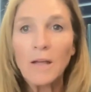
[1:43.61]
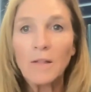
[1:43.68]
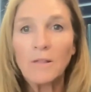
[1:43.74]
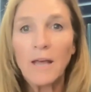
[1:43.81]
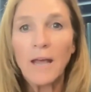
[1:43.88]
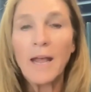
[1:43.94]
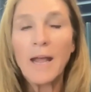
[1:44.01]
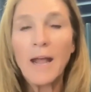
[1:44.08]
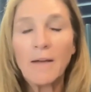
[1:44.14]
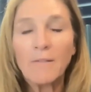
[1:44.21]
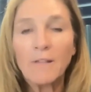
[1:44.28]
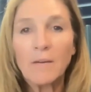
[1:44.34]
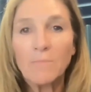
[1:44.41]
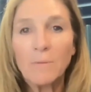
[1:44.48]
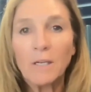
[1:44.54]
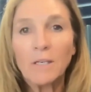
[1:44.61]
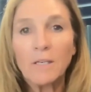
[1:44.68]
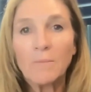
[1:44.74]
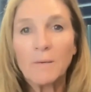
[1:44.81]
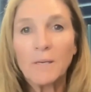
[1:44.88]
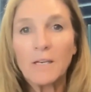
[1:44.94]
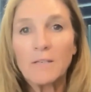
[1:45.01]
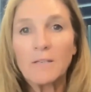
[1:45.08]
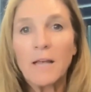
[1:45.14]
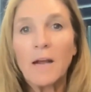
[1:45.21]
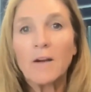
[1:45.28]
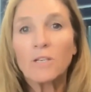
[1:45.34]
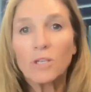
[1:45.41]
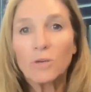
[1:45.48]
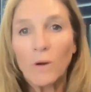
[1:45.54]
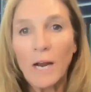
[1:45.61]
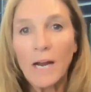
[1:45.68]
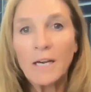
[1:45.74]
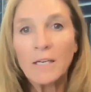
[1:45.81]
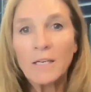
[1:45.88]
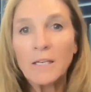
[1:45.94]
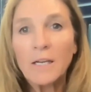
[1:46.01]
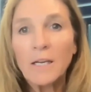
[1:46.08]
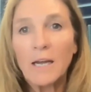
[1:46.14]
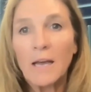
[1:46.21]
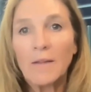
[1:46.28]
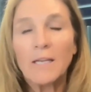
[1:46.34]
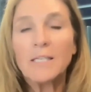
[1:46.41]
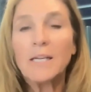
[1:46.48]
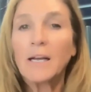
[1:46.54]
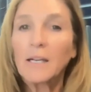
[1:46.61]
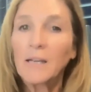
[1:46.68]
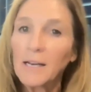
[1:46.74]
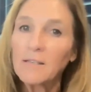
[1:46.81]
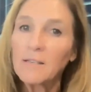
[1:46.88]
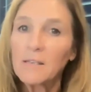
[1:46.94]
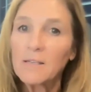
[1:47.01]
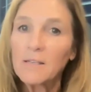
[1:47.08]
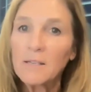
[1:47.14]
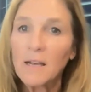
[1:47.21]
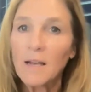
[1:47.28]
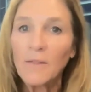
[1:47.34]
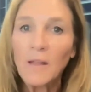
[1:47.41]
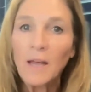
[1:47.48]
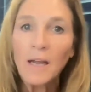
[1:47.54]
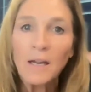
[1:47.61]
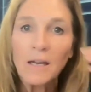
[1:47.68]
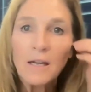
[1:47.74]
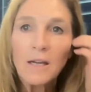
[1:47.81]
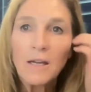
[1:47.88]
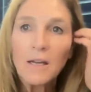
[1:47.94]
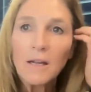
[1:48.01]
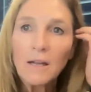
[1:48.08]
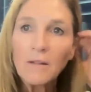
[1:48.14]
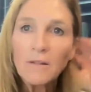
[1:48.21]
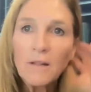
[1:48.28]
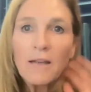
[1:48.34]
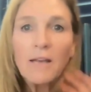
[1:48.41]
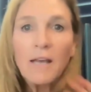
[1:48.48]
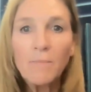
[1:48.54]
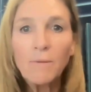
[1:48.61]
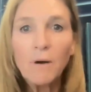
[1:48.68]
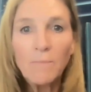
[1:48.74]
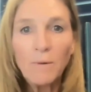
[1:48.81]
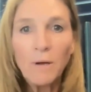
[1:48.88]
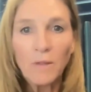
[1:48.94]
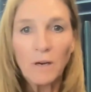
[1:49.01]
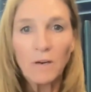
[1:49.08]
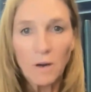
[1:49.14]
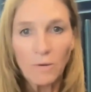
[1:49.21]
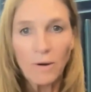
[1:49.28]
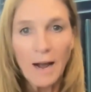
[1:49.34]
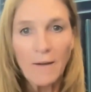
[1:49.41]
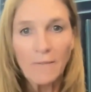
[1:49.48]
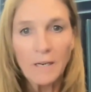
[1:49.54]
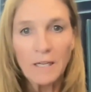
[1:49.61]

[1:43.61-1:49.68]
They have the ability, because they are trained and they take classes and they keep up on their craft.